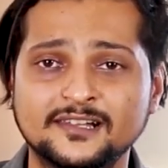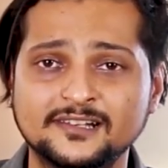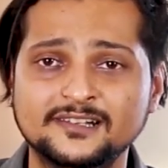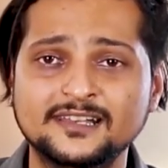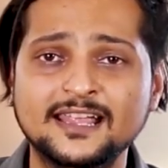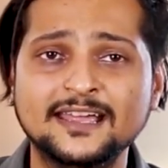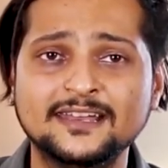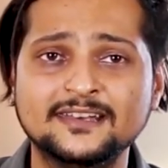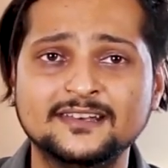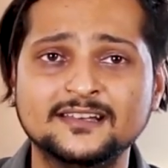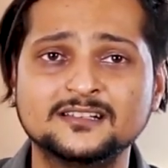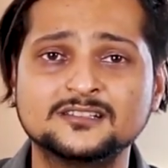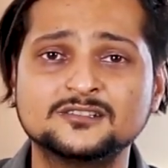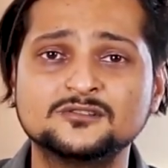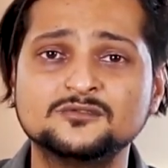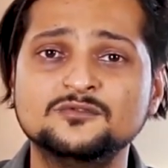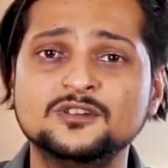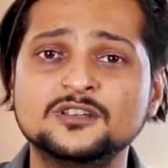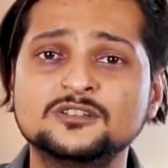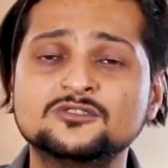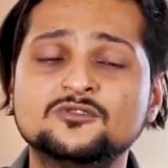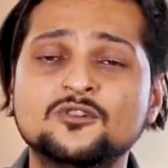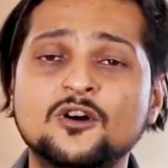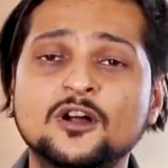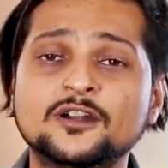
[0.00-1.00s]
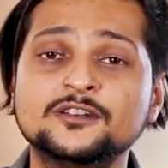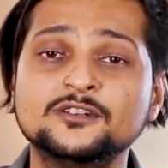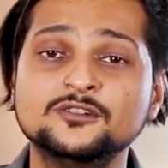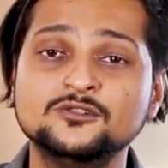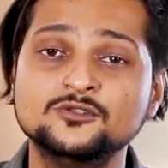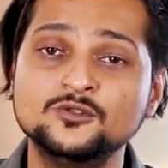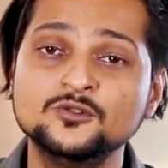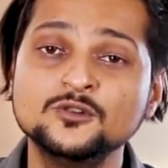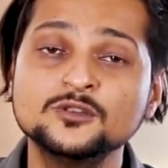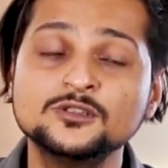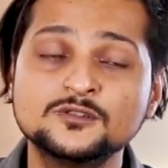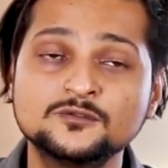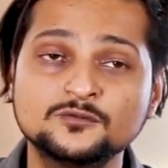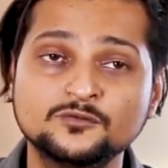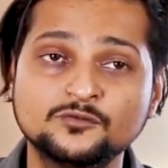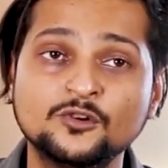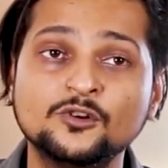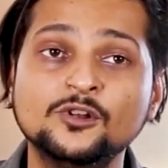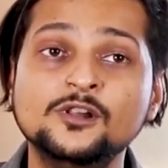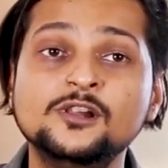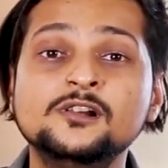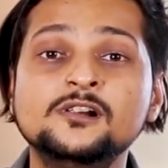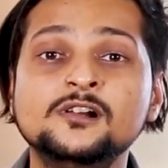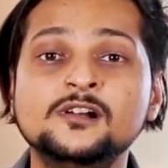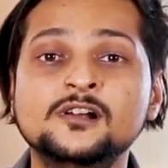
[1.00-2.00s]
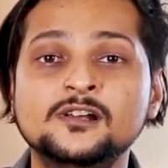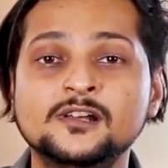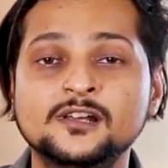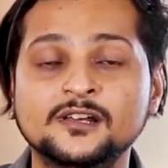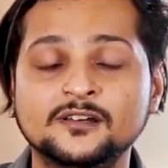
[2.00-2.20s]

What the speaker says: Linux, which got useful